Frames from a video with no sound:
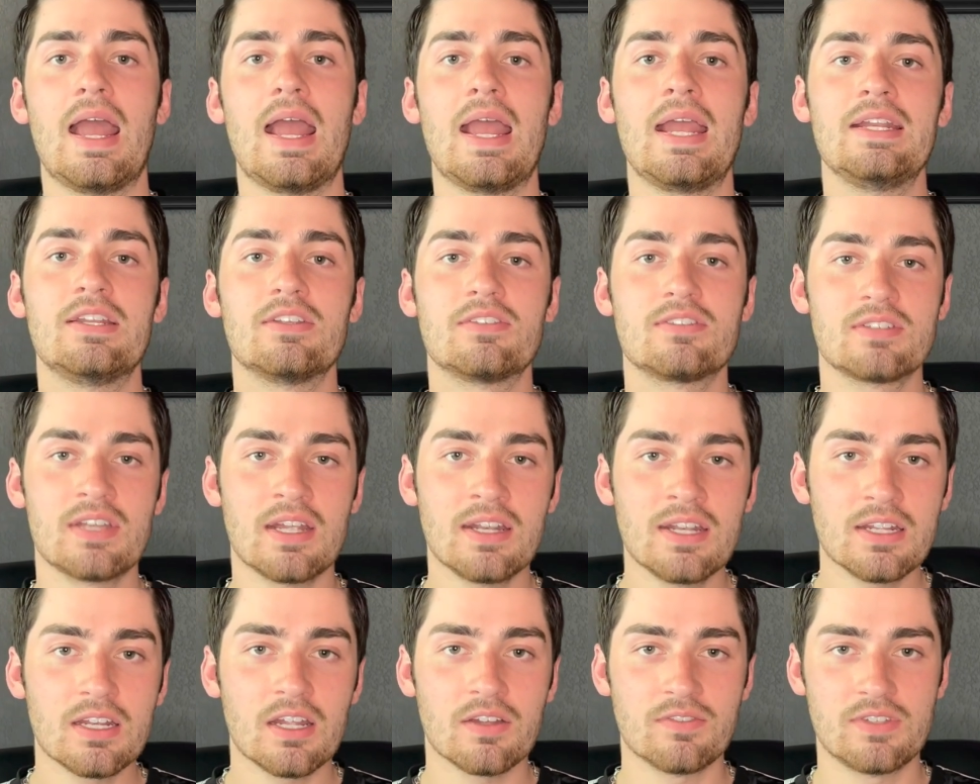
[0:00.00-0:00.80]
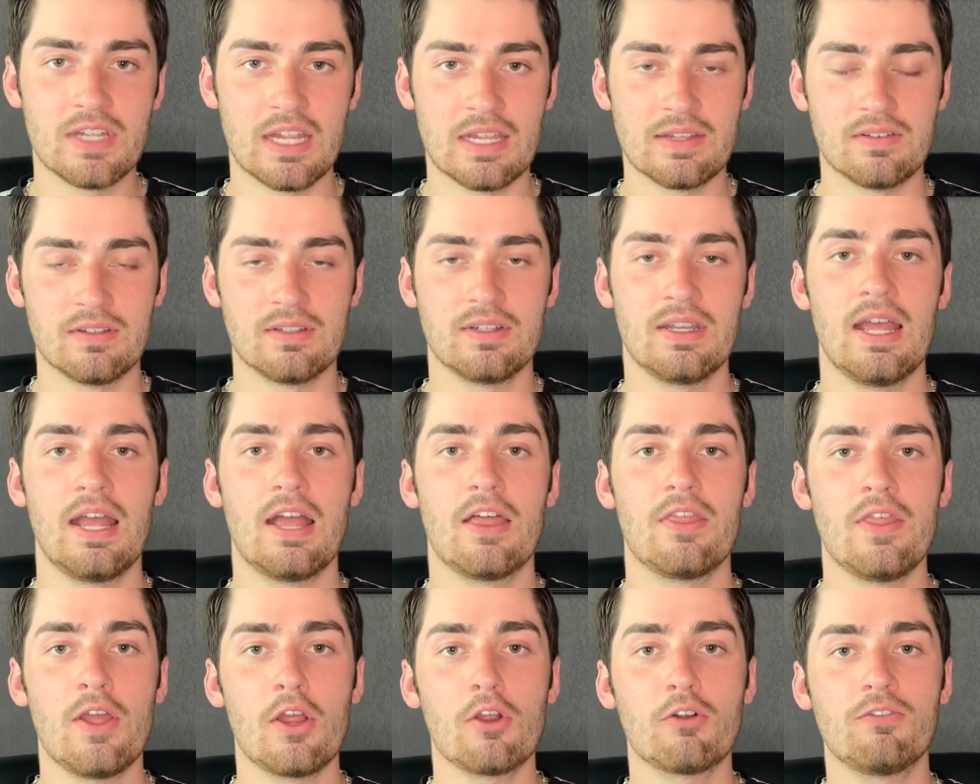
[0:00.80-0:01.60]
a descendant of David,
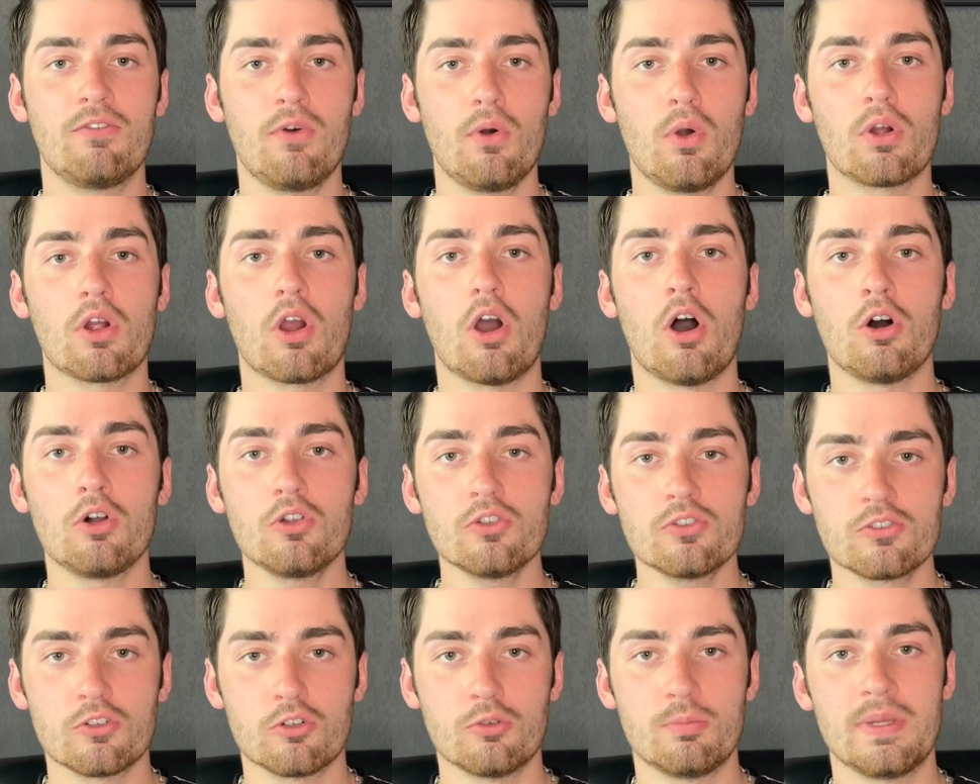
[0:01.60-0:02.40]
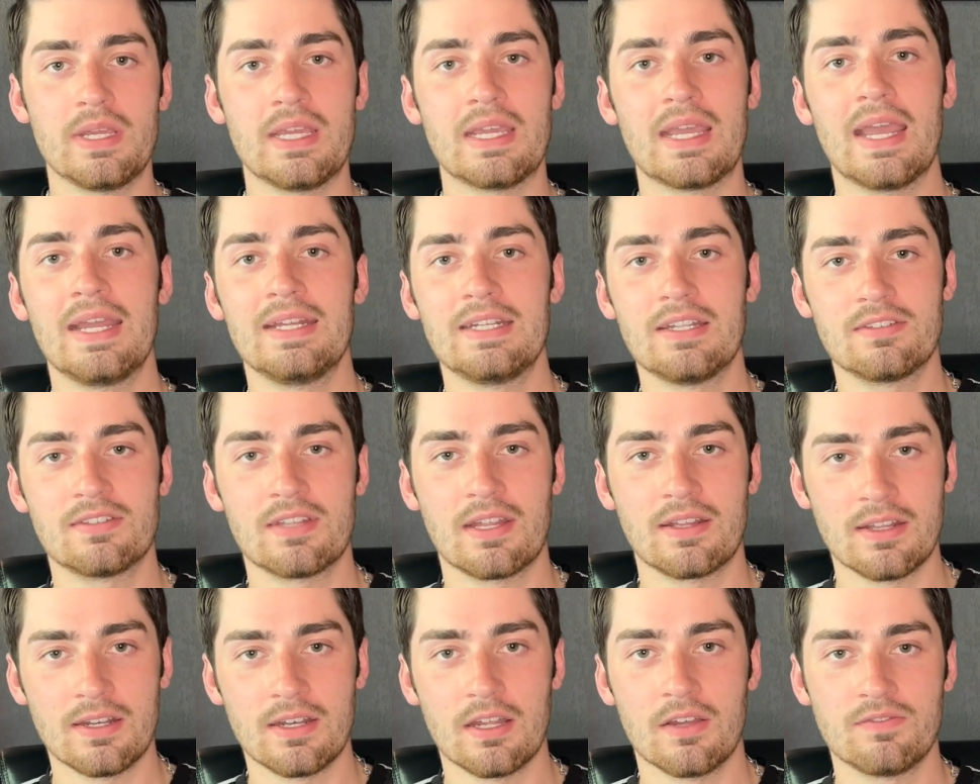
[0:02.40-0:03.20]
therefore also being a
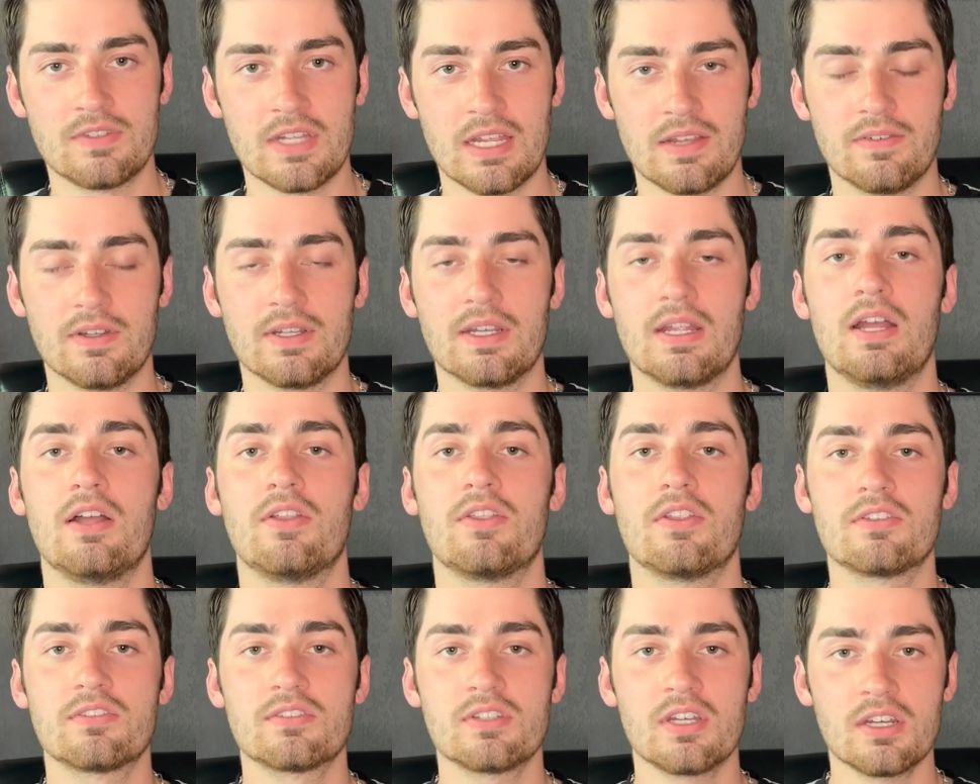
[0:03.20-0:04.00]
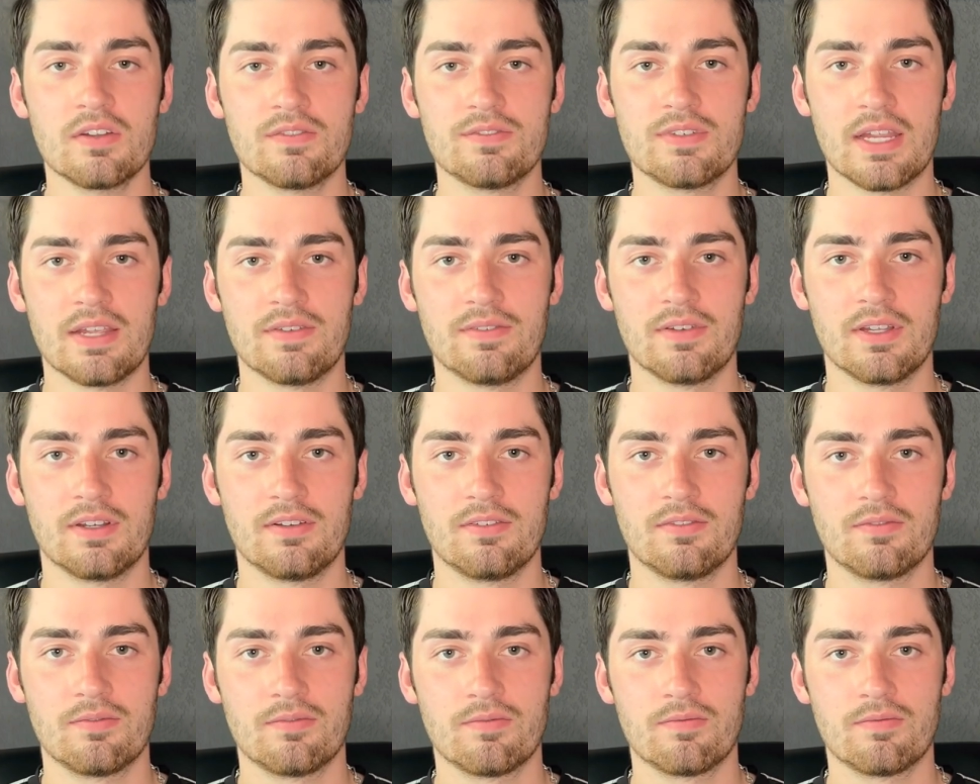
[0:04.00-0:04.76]
descendant of David, the son of David.